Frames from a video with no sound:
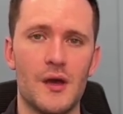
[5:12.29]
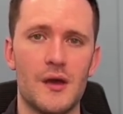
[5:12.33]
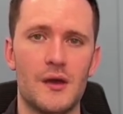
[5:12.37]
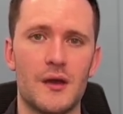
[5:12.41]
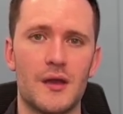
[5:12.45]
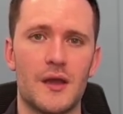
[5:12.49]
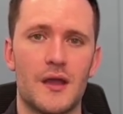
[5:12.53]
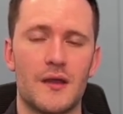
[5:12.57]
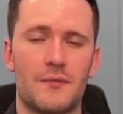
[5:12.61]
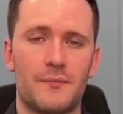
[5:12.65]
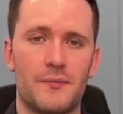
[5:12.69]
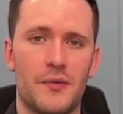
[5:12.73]

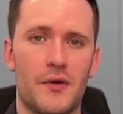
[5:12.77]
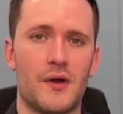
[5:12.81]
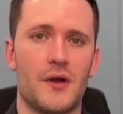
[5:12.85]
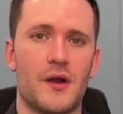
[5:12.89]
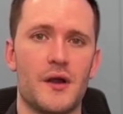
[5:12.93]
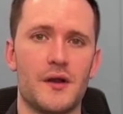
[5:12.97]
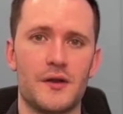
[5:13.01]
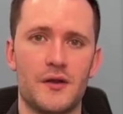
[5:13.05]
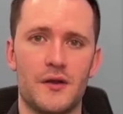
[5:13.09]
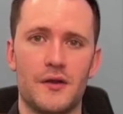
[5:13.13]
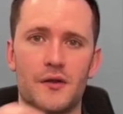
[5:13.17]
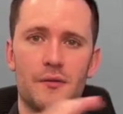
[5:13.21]
gets put
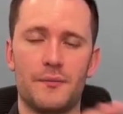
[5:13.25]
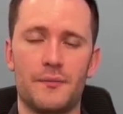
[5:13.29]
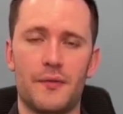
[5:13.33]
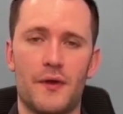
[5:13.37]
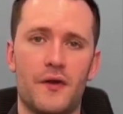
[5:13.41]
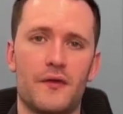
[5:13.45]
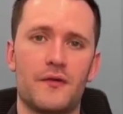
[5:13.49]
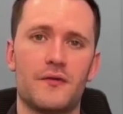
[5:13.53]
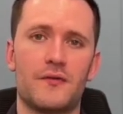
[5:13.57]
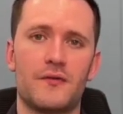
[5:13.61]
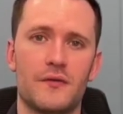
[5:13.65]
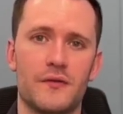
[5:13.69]
onto your
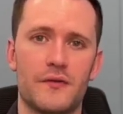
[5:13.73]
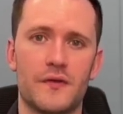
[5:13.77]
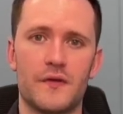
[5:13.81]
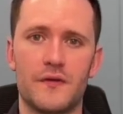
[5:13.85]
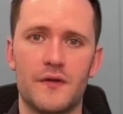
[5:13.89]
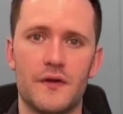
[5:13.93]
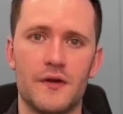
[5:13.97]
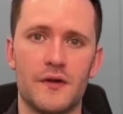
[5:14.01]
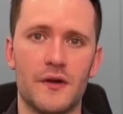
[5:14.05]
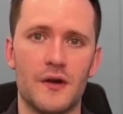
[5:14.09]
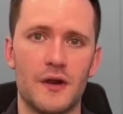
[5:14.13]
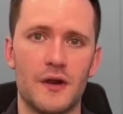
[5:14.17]
personal return.